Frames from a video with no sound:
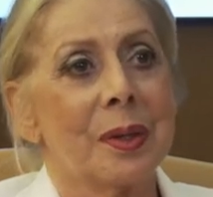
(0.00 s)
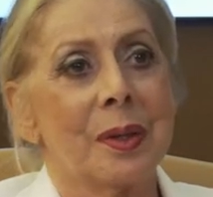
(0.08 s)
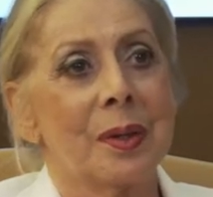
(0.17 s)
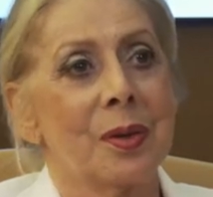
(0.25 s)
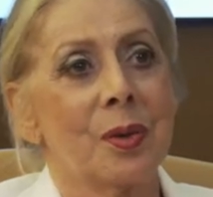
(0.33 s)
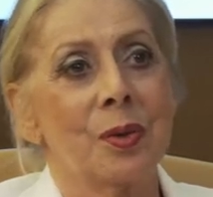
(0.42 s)

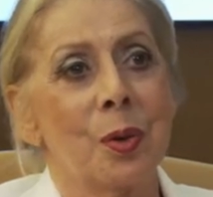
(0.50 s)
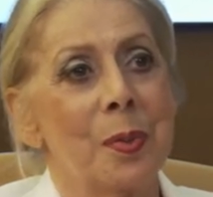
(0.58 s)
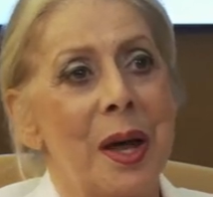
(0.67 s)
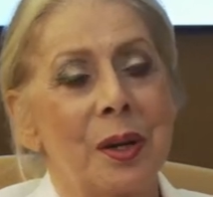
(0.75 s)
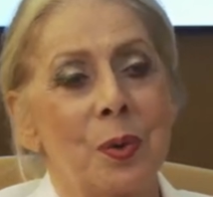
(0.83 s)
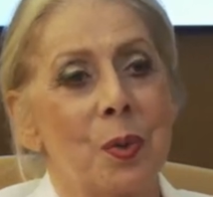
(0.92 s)
you know, no
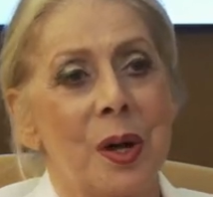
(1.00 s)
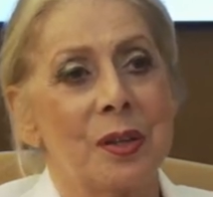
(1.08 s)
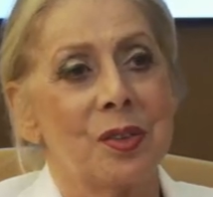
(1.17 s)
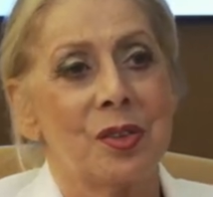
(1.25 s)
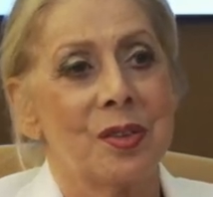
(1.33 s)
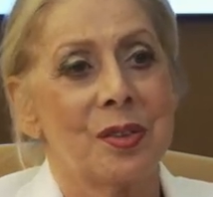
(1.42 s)
matter
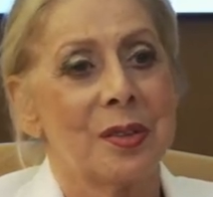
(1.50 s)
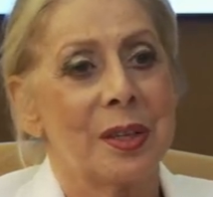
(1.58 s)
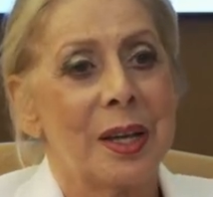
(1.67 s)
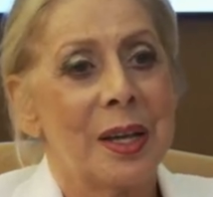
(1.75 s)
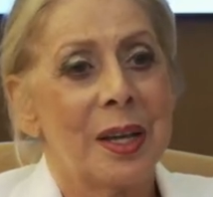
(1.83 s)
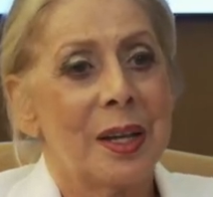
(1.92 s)
what,
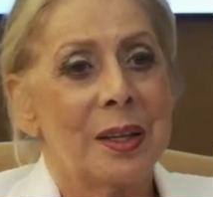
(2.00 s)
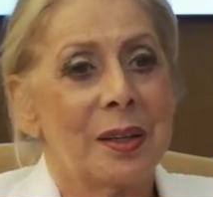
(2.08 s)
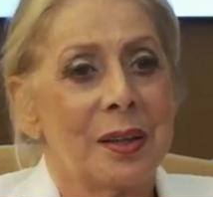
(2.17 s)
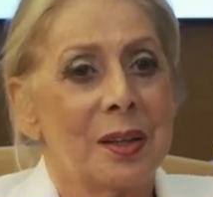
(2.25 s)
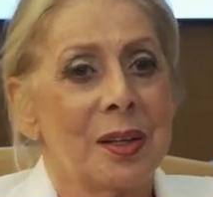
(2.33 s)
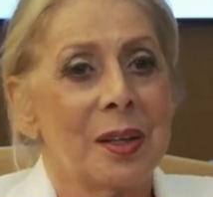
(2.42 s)

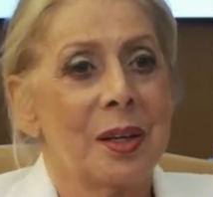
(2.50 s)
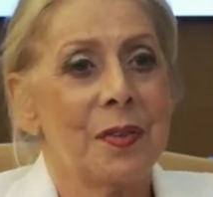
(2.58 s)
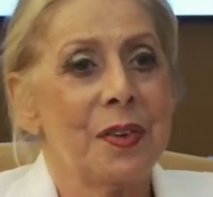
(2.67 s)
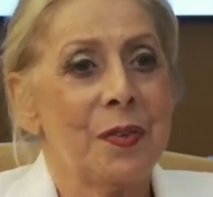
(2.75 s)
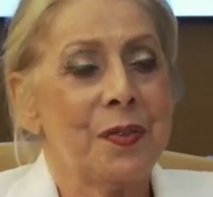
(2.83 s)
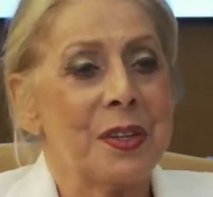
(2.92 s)

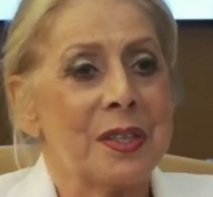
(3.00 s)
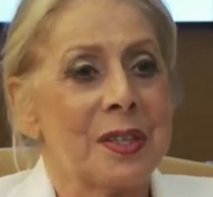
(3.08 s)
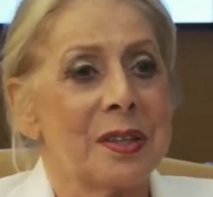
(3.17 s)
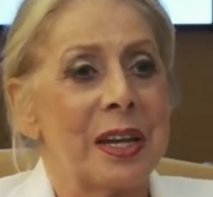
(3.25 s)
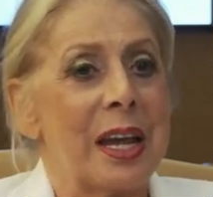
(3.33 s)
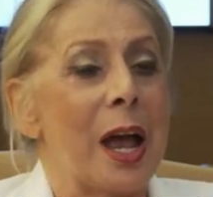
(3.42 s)
even if
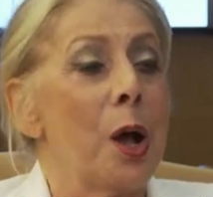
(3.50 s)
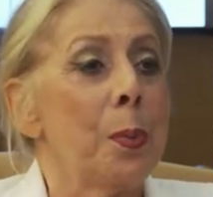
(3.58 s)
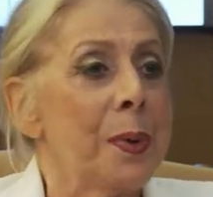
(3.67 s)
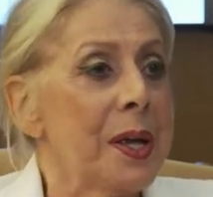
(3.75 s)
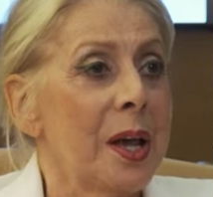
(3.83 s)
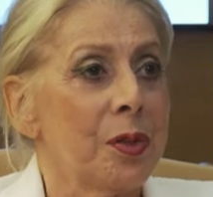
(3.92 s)
it's like
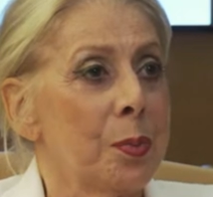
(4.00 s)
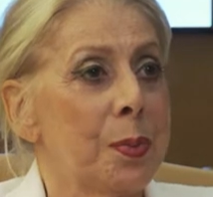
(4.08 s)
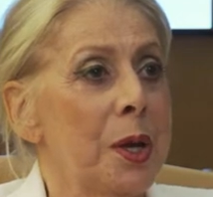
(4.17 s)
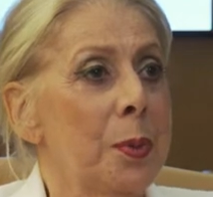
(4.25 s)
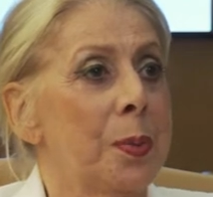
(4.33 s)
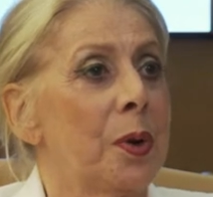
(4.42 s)
helping other
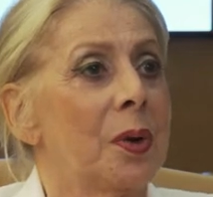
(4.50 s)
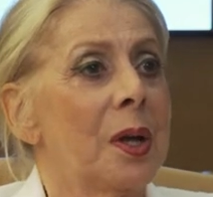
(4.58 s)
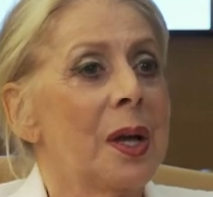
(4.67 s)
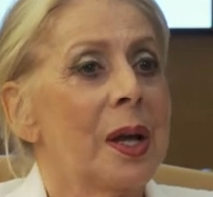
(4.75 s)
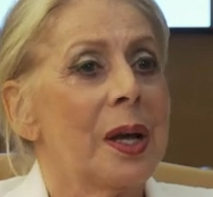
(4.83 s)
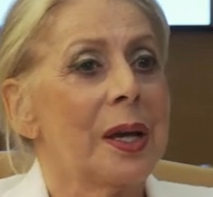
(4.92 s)
people,
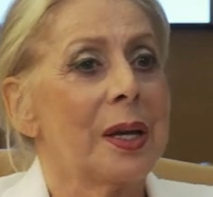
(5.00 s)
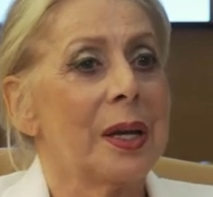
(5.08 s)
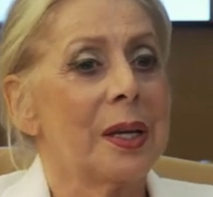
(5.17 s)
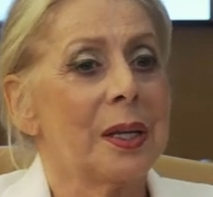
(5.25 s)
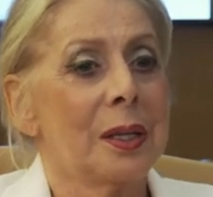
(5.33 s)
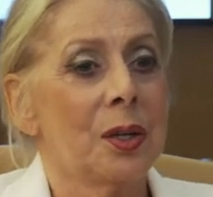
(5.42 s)

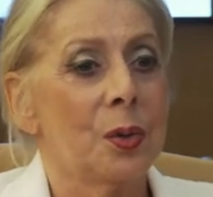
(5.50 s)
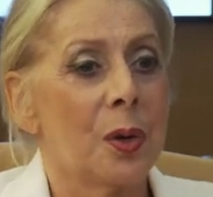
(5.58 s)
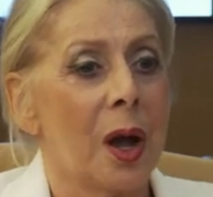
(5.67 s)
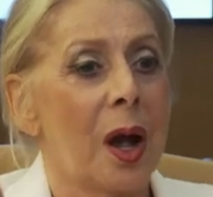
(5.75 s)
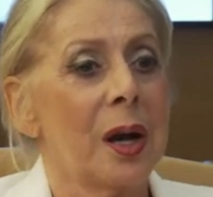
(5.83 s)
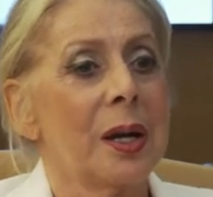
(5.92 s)
you
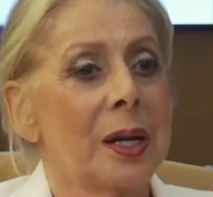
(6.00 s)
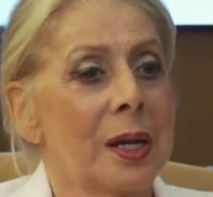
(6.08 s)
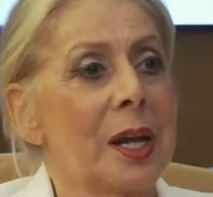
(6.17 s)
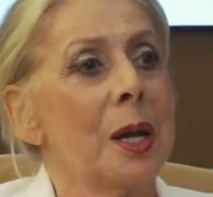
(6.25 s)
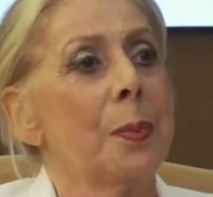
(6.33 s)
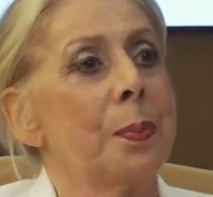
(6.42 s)
got to
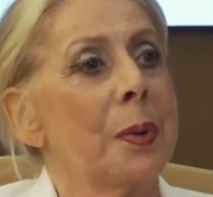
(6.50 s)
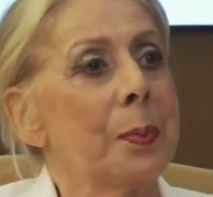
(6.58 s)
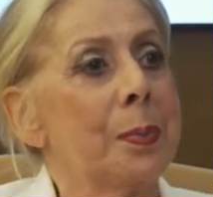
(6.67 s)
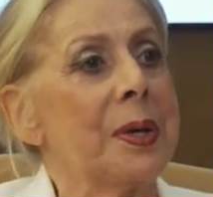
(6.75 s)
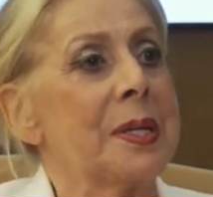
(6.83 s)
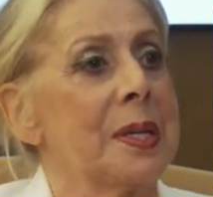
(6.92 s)
keep
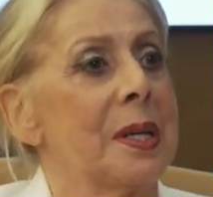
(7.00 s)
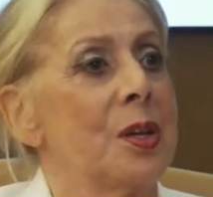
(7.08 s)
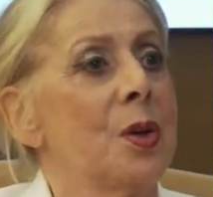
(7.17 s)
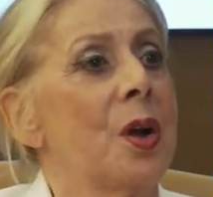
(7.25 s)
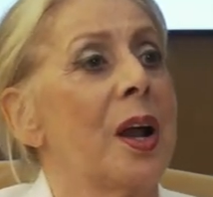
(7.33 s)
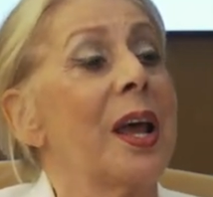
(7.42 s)
busy.
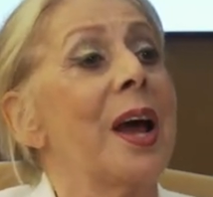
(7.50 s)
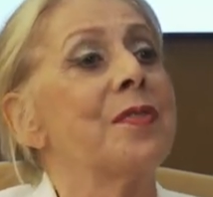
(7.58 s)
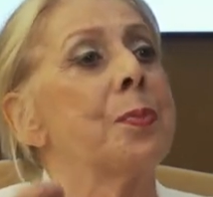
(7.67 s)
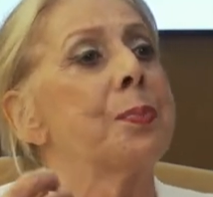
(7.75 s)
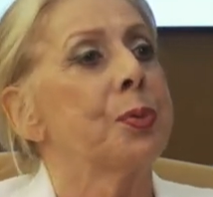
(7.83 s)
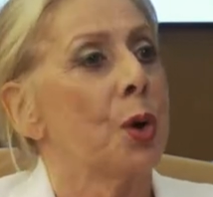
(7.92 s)
You got to
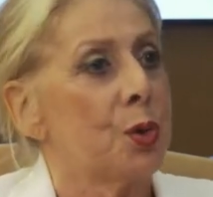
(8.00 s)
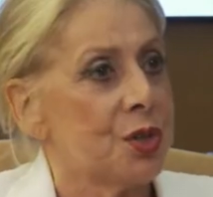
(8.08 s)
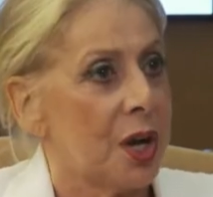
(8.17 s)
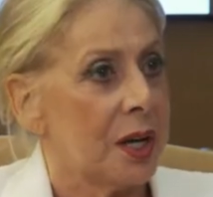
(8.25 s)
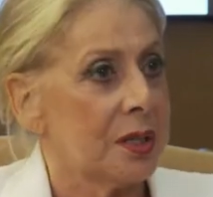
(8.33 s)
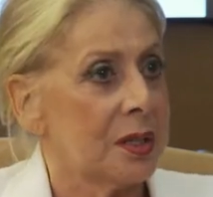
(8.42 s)
have a
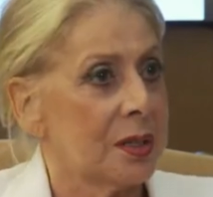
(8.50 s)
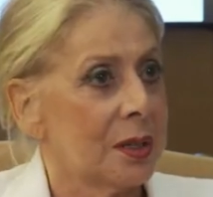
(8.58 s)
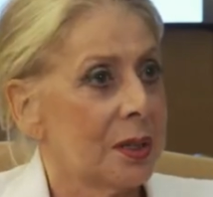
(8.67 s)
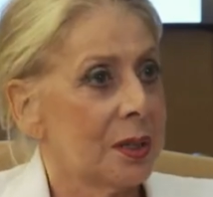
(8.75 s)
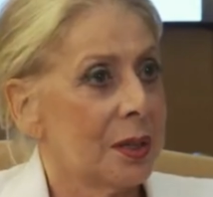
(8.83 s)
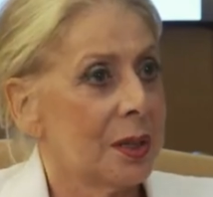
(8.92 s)
project.
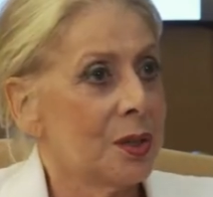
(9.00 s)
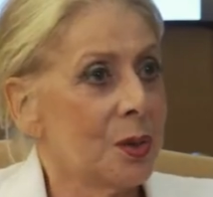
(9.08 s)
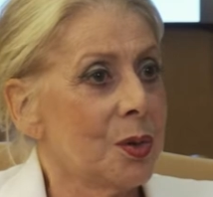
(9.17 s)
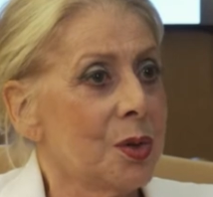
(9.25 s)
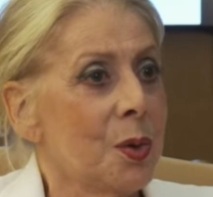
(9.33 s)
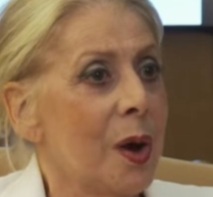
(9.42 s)

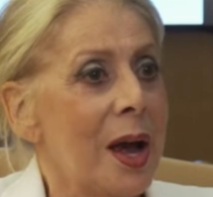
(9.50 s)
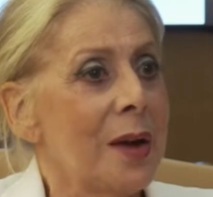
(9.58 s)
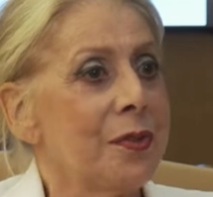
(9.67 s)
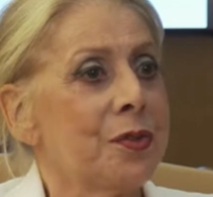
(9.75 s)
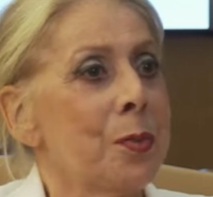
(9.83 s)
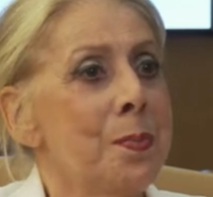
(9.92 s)
You
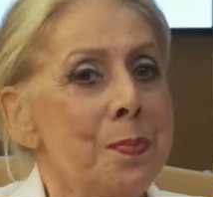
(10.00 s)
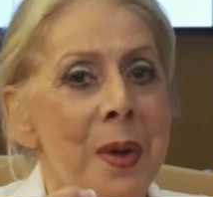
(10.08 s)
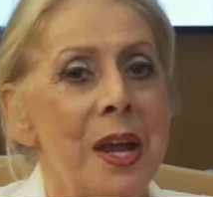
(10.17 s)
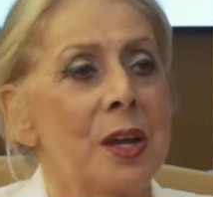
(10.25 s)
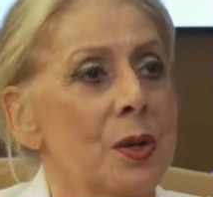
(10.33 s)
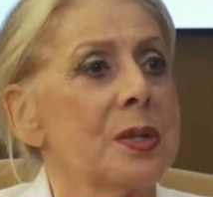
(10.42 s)
have to
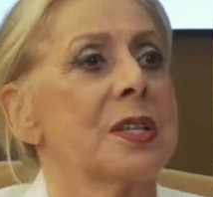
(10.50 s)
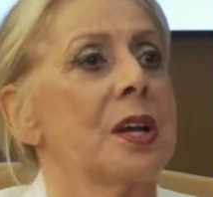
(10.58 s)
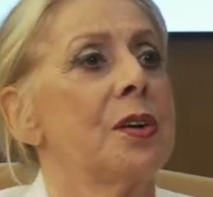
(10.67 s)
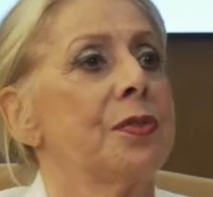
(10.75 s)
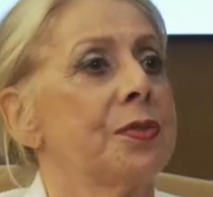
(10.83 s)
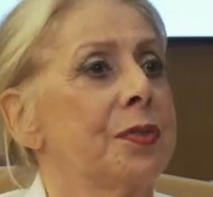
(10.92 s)
make
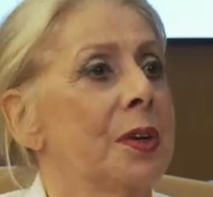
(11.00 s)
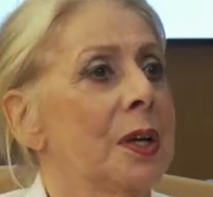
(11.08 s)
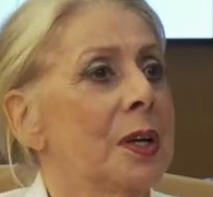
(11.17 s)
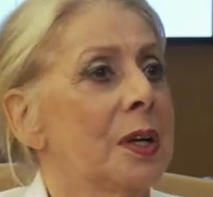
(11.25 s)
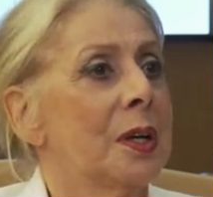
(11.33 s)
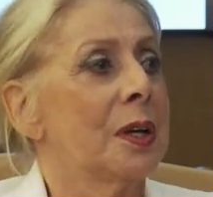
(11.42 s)
yourself
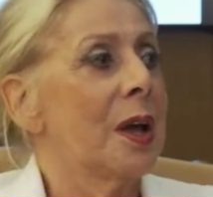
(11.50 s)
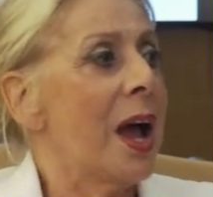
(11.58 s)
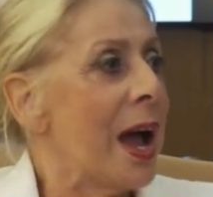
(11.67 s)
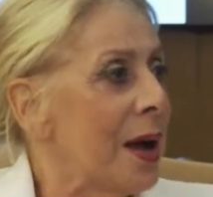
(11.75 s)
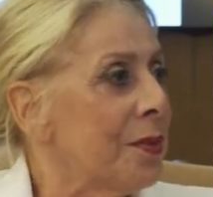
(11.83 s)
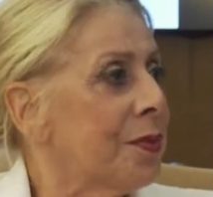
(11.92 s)

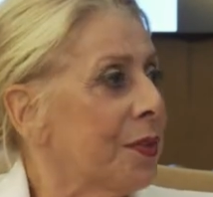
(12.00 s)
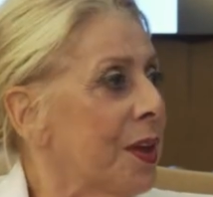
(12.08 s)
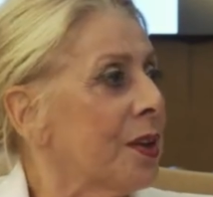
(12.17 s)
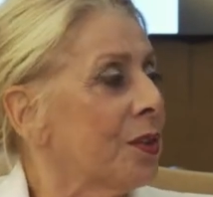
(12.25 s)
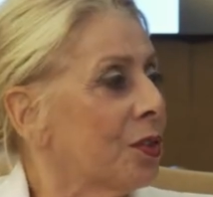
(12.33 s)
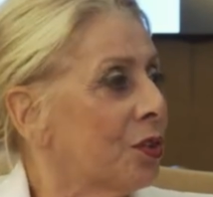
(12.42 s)
have
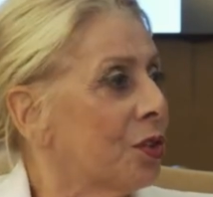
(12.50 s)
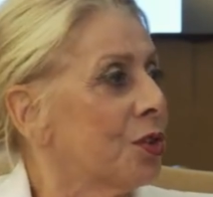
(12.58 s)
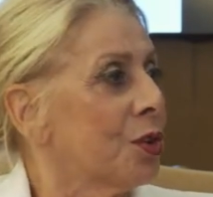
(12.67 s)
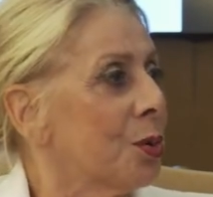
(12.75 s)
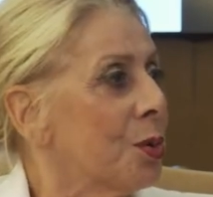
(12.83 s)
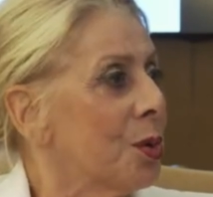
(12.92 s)
things to
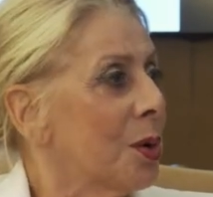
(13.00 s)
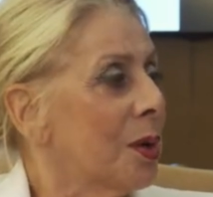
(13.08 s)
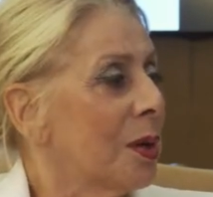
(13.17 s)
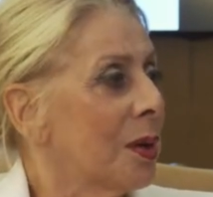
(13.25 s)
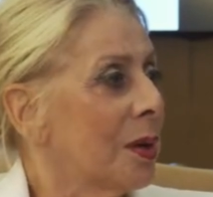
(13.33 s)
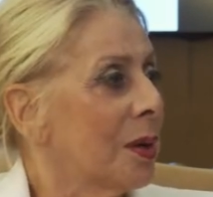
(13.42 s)
do,
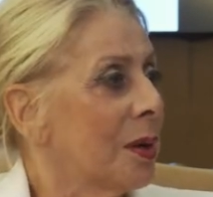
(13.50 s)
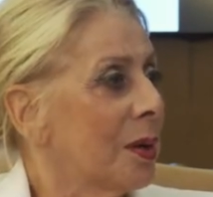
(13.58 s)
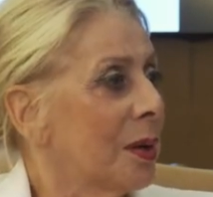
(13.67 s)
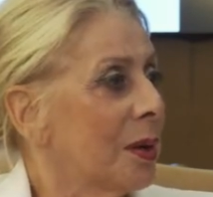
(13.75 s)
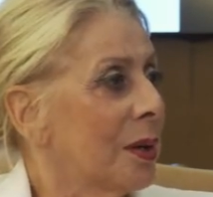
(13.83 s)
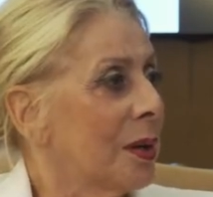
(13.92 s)

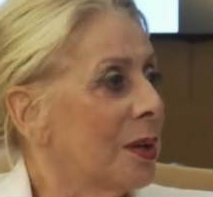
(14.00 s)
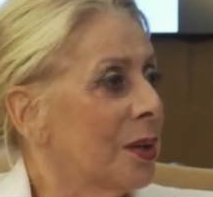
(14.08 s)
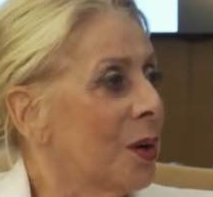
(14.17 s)
you